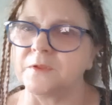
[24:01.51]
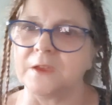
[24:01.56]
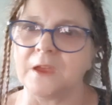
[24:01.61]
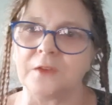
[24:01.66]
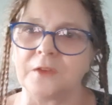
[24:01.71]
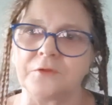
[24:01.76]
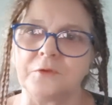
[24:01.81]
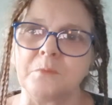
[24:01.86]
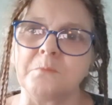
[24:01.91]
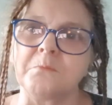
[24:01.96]

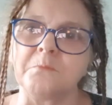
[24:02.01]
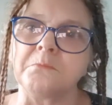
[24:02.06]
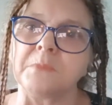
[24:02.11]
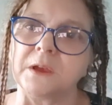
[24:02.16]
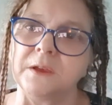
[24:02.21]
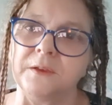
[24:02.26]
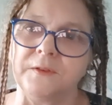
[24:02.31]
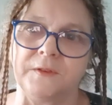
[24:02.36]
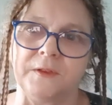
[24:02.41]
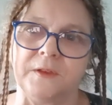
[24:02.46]
other
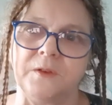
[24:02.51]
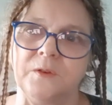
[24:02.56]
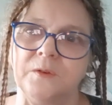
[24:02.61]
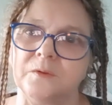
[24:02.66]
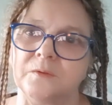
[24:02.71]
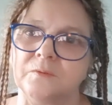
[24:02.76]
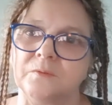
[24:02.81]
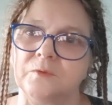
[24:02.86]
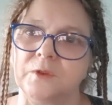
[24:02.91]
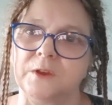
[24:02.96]
amazing
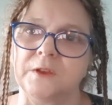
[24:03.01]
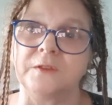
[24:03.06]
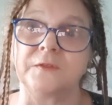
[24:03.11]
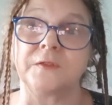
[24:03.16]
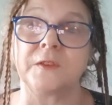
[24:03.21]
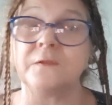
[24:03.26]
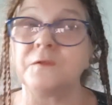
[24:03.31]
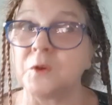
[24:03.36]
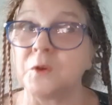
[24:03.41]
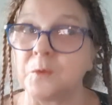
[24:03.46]
readers
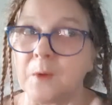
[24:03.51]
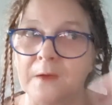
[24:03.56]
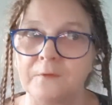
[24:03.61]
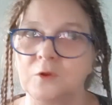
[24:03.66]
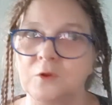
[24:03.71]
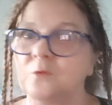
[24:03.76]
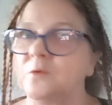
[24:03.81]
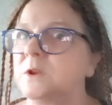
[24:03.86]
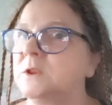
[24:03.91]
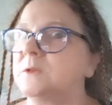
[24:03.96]
if you haven't
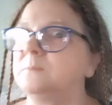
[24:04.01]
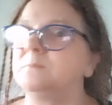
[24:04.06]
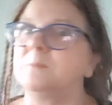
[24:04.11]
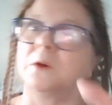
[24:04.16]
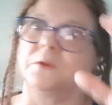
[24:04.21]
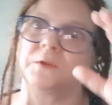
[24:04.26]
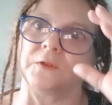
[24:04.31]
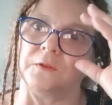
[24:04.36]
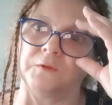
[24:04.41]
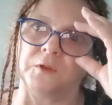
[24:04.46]
already
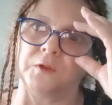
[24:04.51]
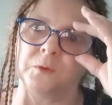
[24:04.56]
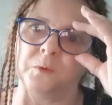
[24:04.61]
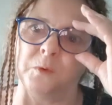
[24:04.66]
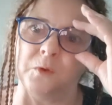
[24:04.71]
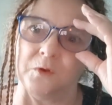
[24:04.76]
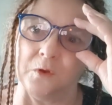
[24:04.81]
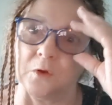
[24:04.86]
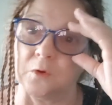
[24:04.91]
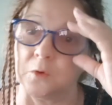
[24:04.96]
most of you
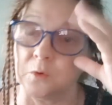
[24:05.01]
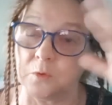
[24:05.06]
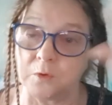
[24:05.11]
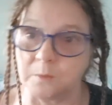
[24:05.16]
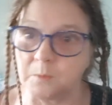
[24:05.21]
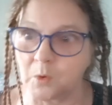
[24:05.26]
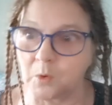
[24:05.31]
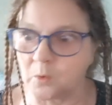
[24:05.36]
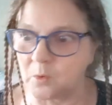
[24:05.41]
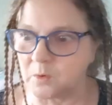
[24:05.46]
know them
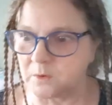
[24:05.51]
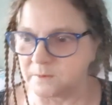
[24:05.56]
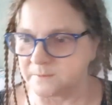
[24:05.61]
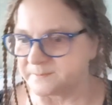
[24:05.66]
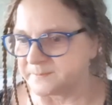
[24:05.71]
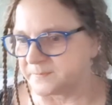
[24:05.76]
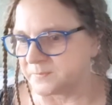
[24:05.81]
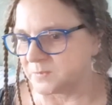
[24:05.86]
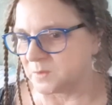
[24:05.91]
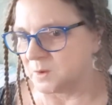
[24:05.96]
all
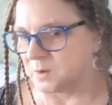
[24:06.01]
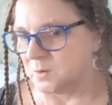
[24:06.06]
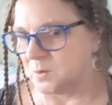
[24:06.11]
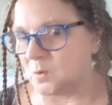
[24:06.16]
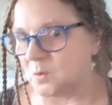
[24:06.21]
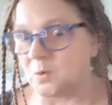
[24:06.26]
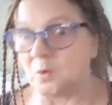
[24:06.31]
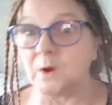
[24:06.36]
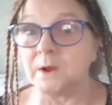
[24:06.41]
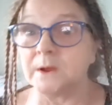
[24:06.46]

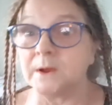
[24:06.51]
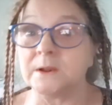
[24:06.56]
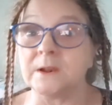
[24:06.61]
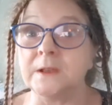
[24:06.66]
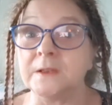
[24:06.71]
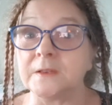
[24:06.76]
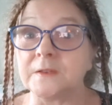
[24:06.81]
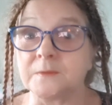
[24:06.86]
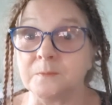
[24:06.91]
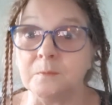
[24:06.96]
or at
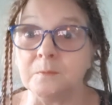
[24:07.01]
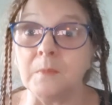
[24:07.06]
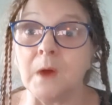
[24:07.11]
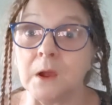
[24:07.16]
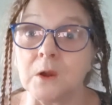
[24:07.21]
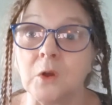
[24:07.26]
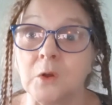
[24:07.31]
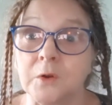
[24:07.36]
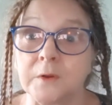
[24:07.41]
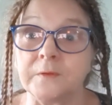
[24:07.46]
least a
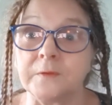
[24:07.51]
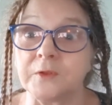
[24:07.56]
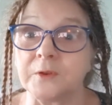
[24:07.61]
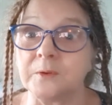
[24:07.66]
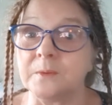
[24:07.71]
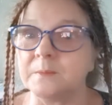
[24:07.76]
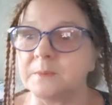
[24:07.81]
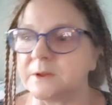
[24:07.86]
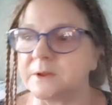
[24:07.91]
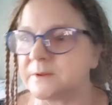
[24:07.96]
lot of
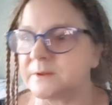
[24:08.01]
them